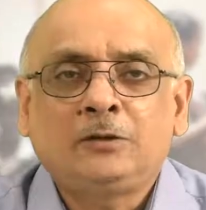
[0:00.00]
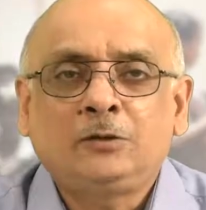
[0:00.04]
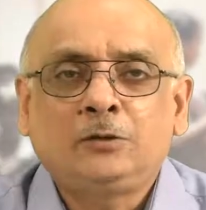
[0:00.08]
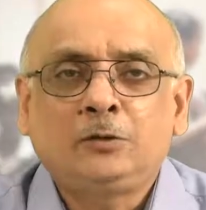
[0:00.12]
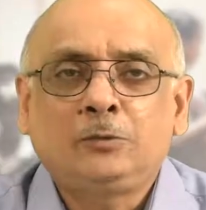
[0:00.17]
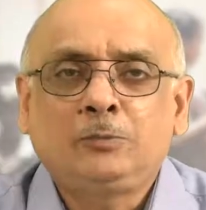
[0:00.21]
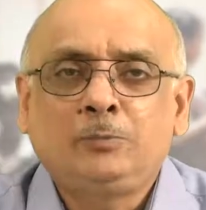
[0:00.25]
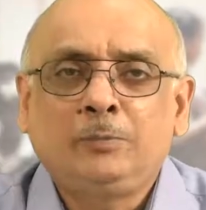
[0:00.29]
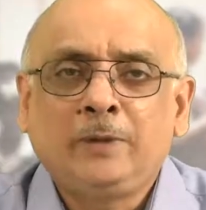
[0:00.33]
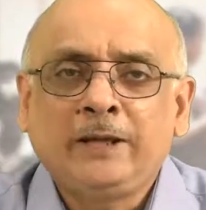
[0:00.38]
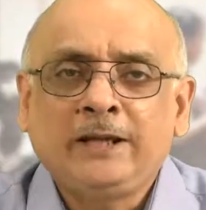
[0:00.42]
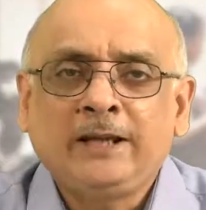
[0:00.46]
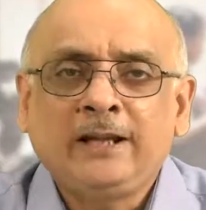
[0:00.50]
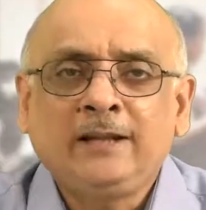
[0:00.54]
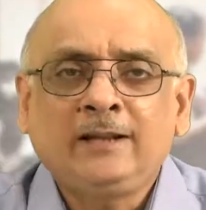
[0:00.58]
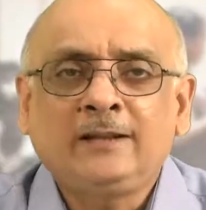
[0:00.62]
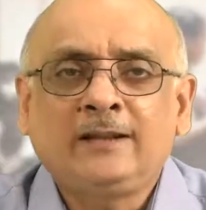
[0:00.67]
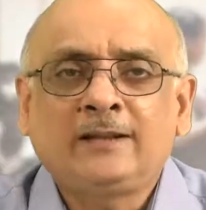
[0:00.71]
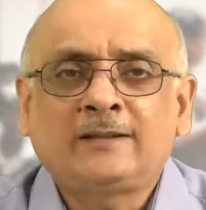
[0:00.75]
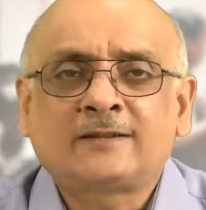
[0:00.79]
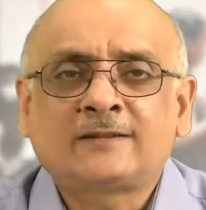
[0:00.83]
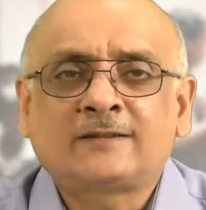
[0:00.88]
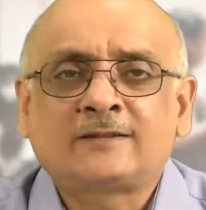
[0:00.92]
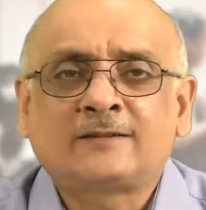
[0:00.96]
to begin
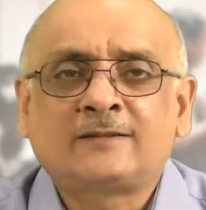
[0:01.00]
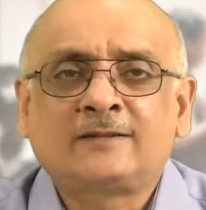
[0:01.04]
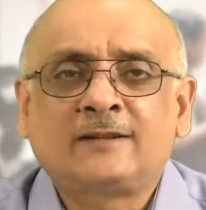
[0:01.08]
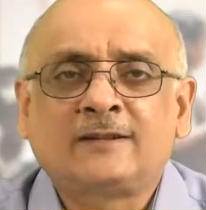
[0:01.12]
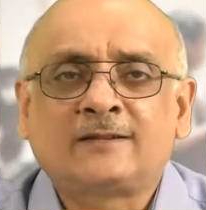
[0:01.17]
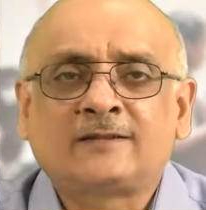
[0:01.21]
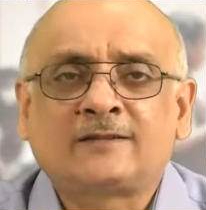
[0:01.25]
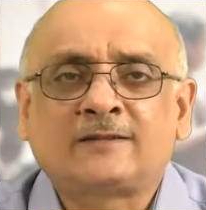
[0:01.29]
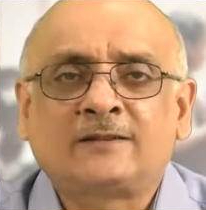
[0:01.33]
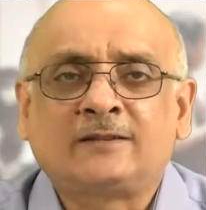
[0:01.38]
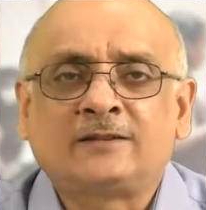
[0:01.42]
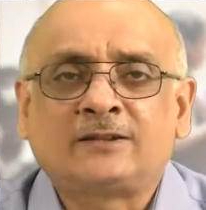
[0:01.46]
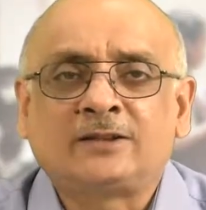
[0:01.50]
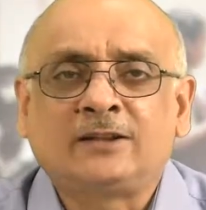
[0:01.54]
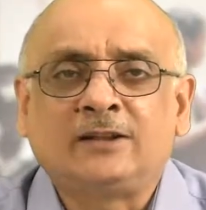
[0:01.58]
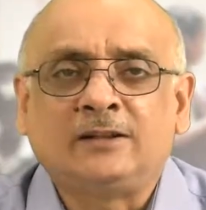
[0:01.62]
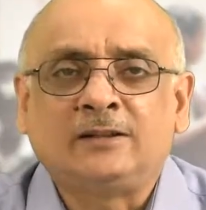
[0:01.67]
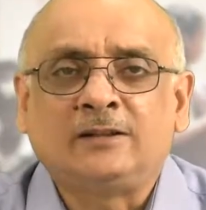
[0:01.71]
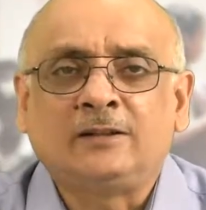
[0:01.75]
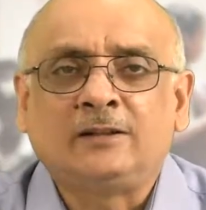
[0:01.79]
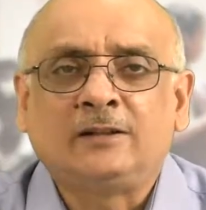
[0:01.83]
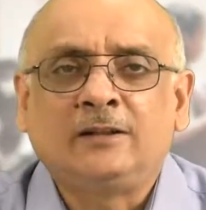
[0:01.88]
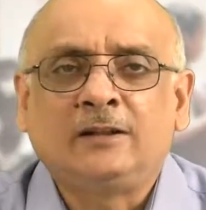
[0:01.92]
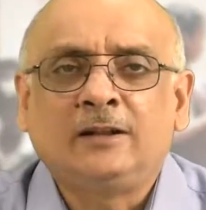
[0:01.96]
this discussion,
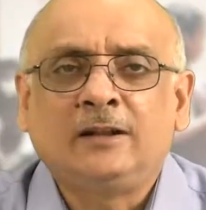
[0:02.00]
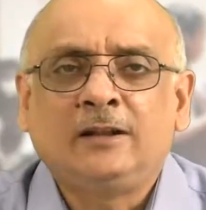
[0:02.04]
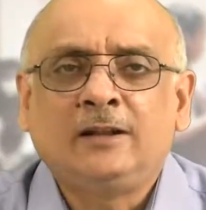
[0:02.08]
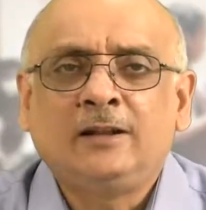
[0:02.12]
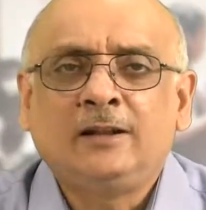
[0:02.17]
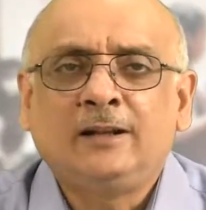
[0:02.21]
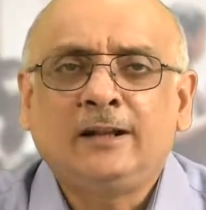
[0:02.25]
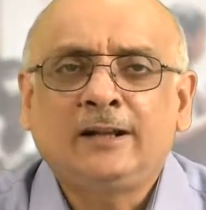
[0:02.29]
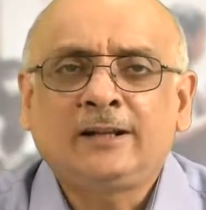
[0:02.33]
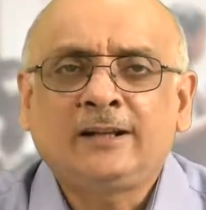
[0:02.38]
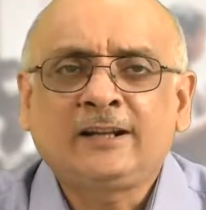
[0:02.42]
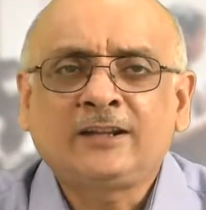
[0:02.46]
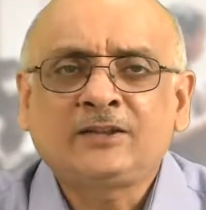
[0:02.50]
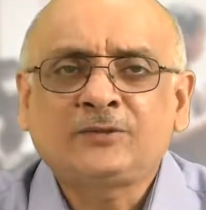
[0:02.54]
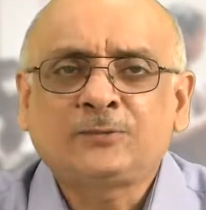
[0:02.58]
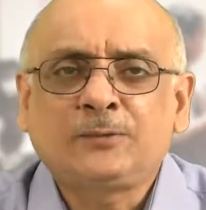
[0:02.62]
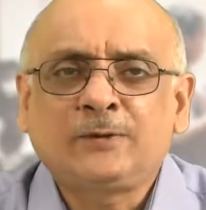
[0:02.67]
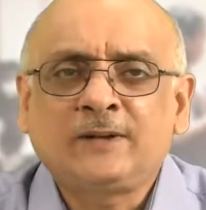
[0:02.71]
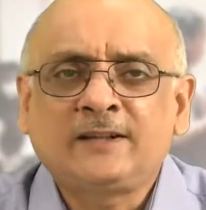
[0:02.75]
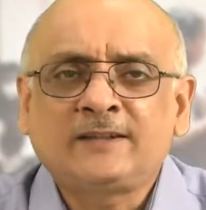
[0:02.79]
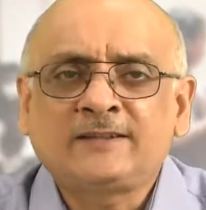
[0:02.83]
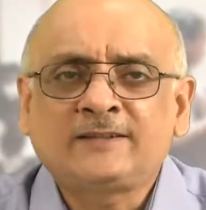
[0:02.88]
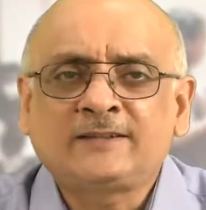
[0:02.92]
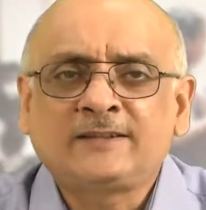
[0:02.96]
let us
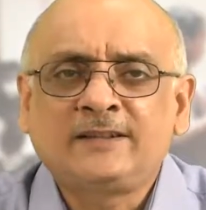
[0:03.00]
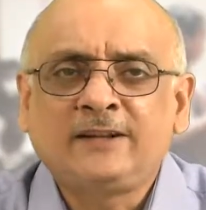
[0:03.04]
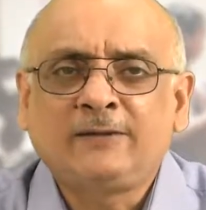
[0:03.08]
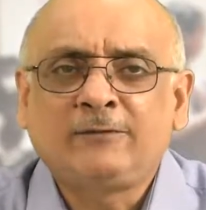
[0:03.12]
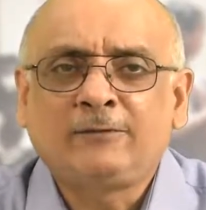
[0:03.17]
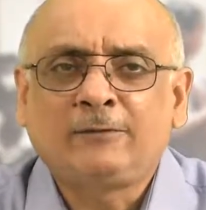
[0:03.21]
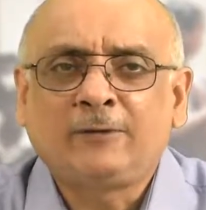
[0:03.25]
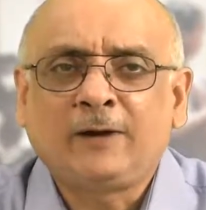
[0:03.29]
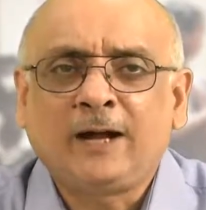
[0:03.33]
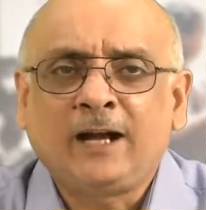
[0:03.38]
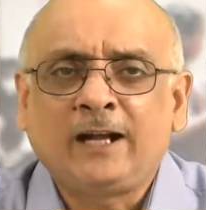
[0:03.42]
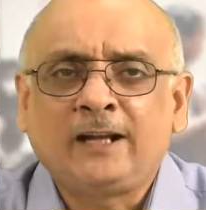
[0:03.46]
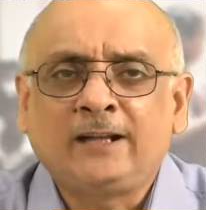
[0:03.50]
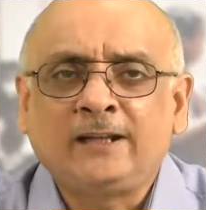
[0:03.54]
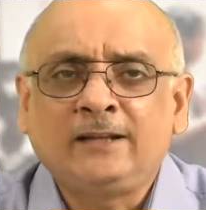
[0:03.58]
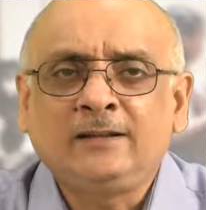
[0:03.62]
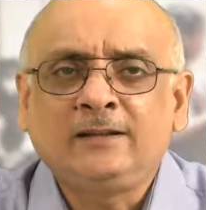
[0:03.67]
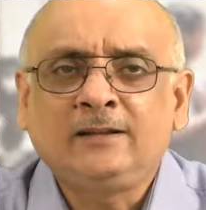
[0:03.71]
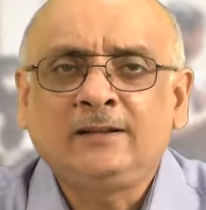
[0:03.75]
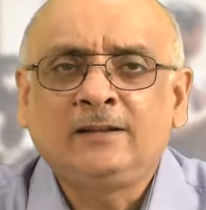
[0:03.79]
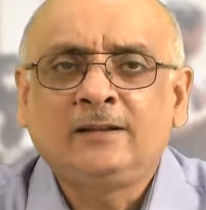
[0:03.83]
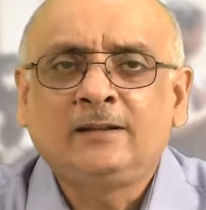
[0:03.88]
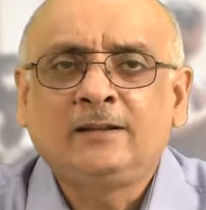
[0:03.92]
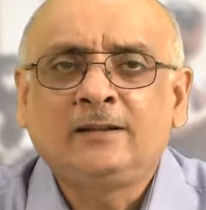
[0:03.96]
first
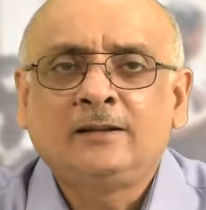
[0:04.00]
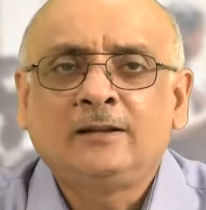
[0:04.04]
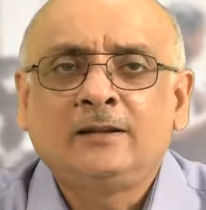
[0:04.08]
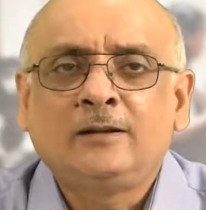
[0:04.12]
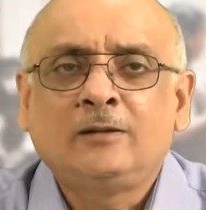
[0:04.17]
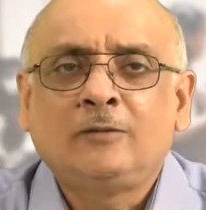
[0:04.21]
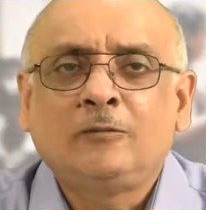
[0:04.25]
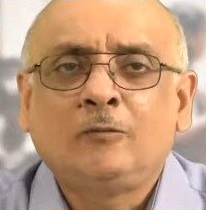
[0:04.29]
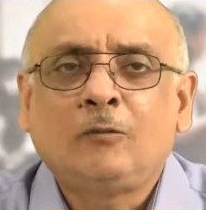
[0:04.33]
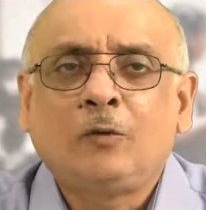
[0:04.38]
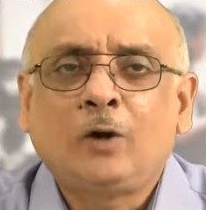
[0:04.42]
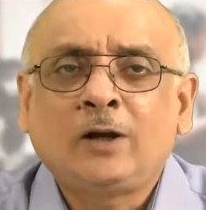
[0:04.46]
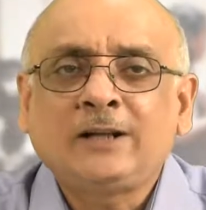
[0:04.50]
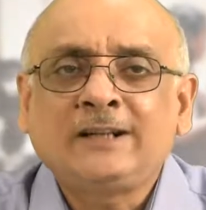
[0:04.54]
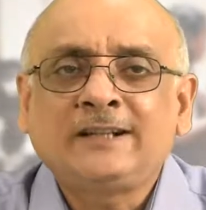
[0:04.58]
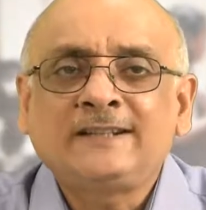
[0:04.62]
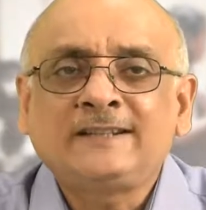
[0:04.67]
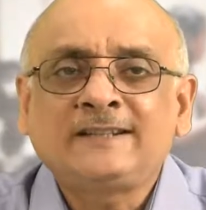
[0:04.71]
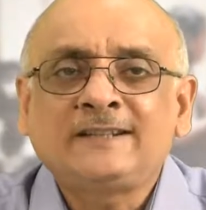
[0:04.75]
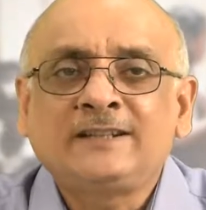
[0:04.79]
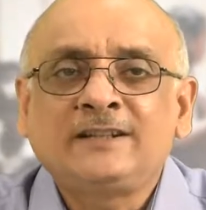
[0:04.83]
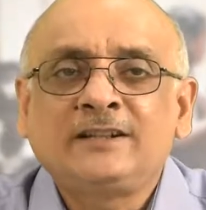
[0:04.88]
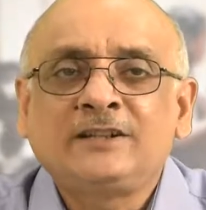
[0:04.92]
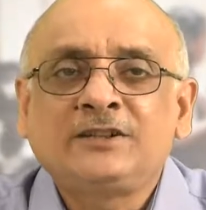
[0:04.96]
define what
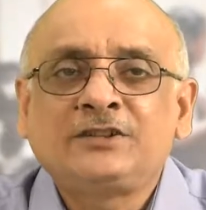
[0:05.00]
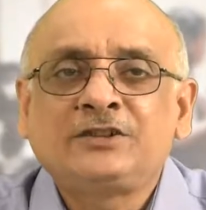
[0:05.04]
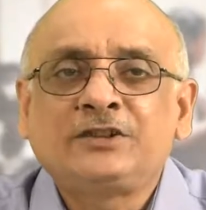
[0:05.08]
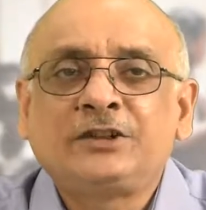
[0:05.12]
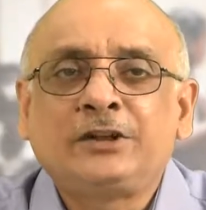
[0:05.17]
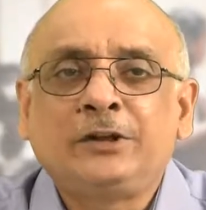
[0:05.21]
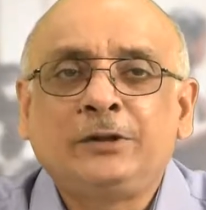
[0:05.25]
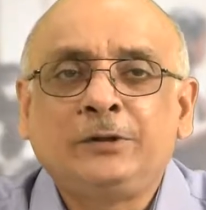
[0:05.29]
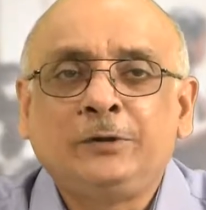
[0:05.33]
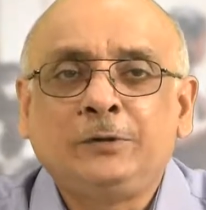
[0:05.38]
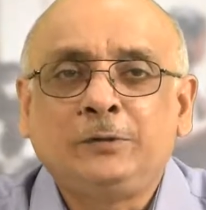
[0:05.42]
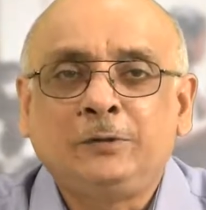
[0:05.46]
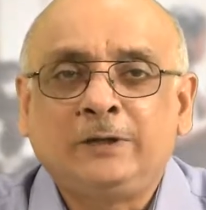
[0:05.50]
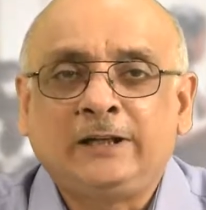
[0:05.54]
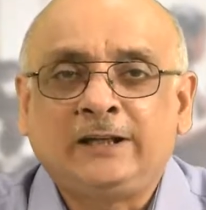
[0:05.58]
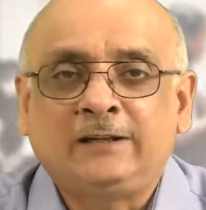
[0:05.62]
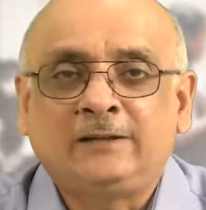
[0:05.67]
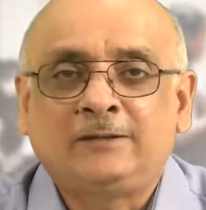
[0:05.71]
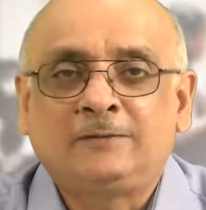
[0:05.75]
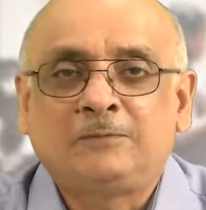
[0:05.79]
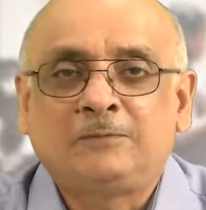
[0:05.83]
is scheduling.